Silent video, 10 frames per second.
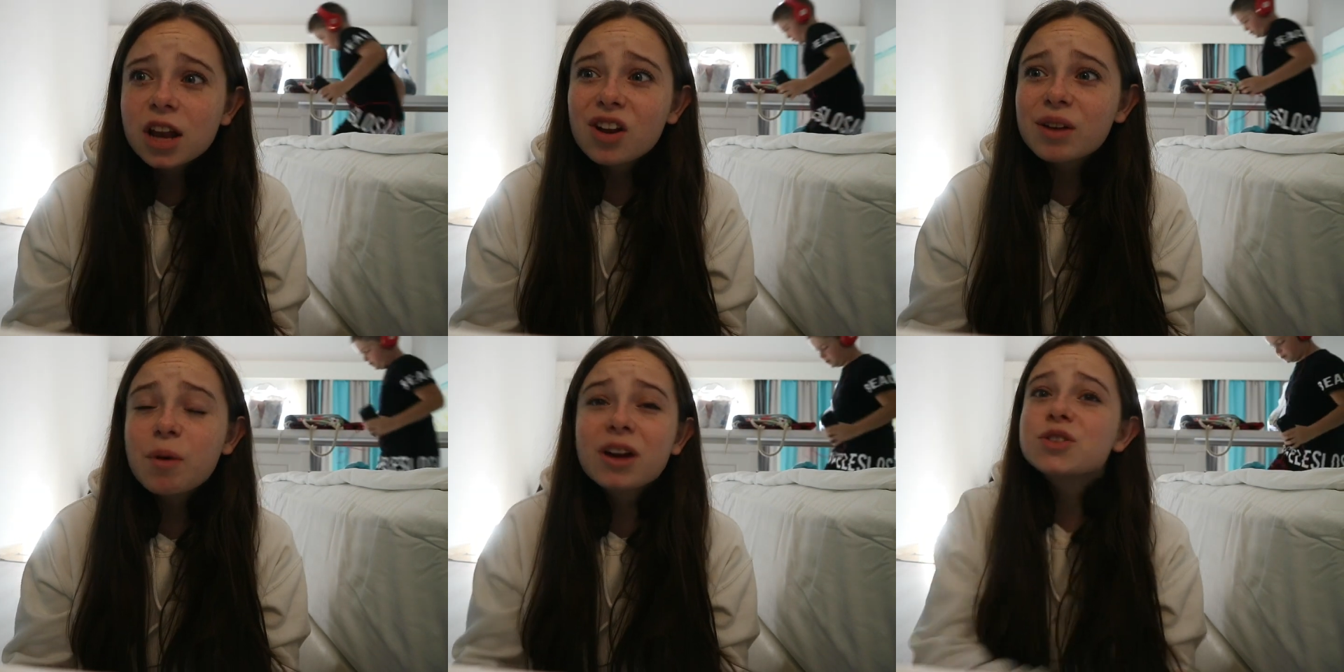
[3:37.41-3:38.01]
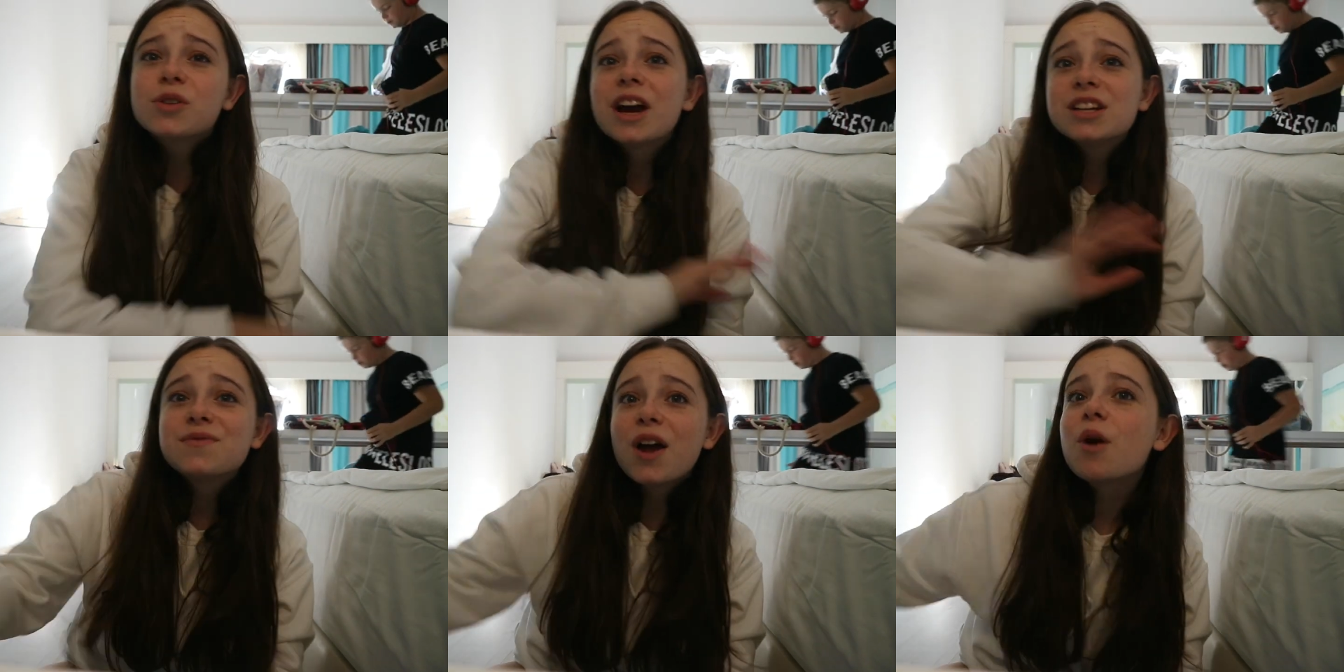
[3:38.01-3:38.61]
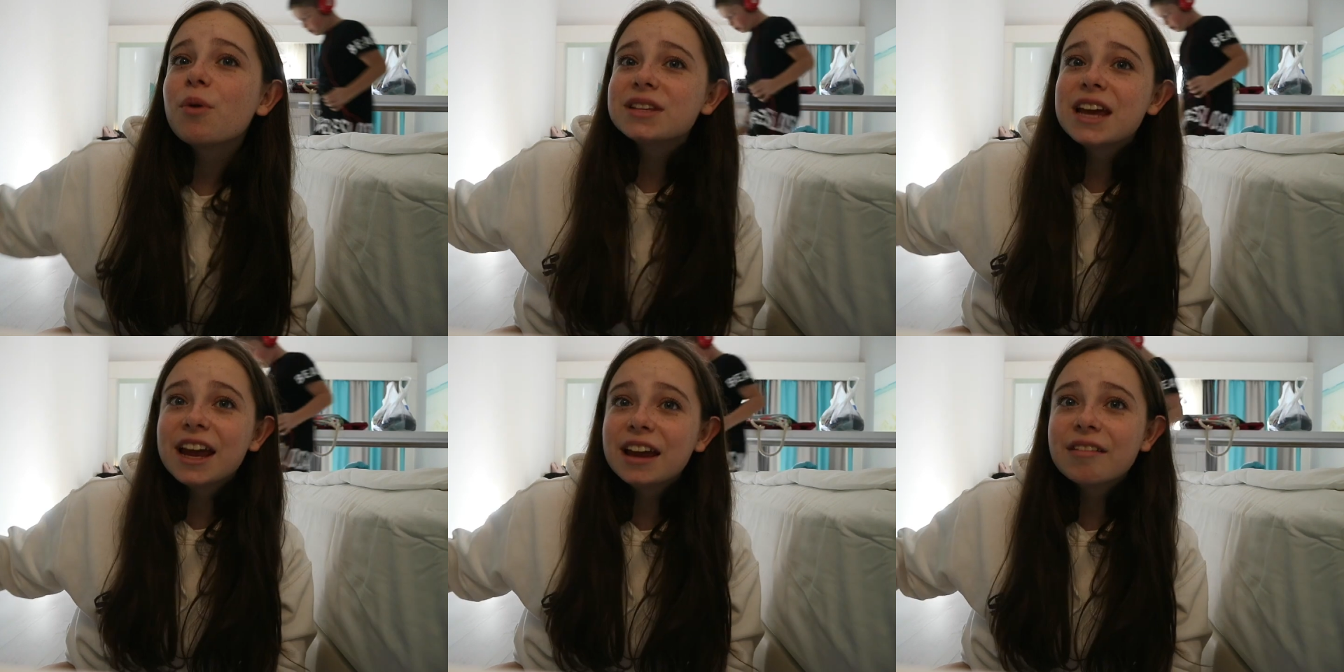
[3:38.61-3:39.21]
Like, my suitcase fell and
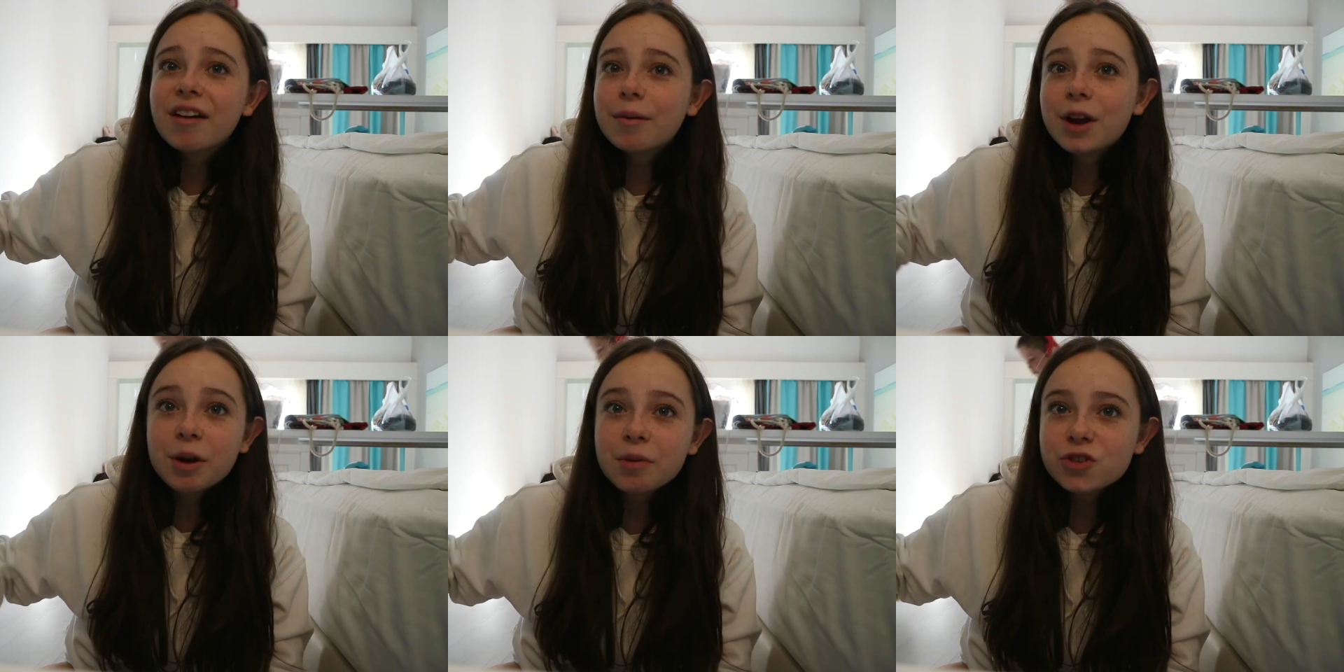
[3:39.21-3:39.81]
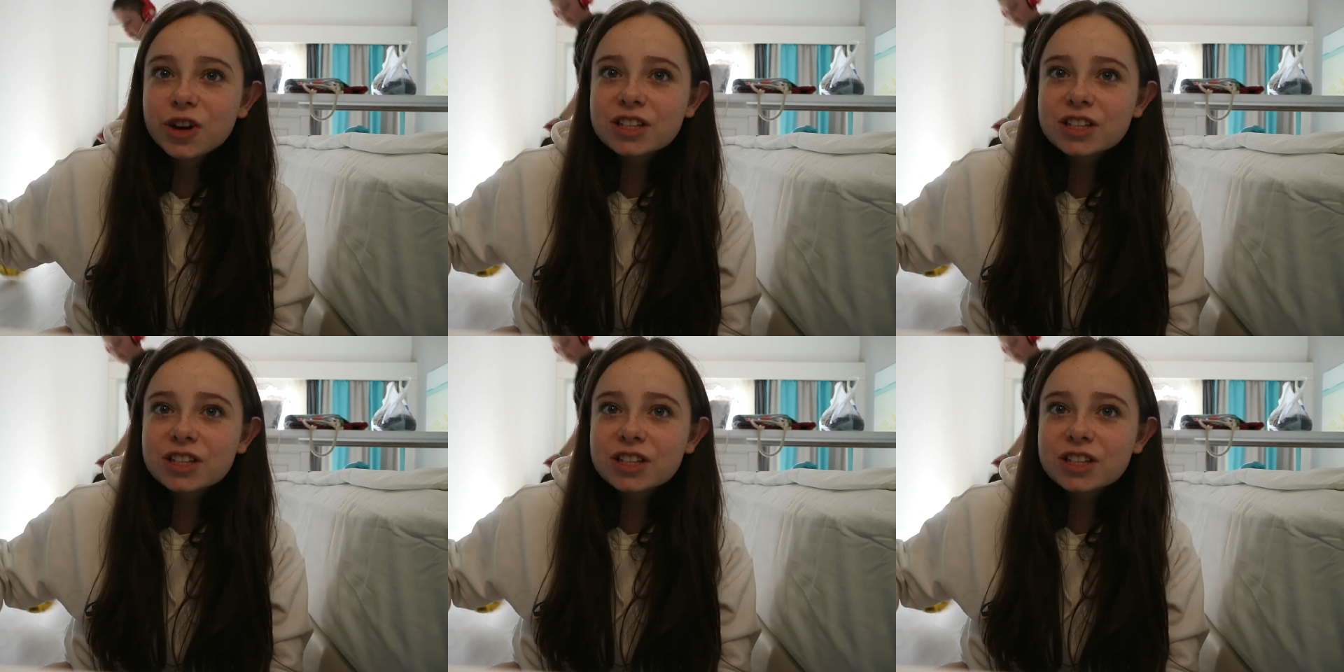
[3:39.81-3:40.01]
hit my drink.